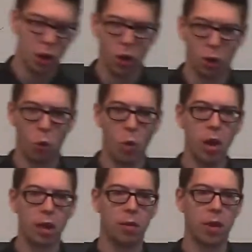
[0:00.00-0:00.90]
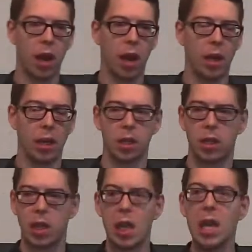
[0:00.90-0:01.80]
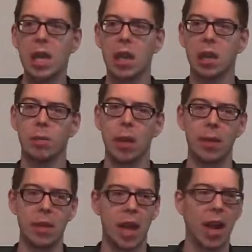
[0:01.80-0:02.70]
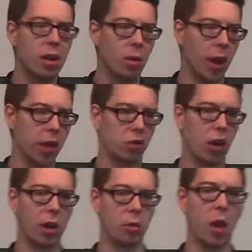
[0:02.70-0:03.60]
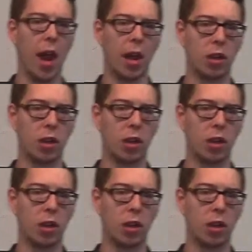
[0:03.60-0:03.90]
one of the key maybe takeaways right away,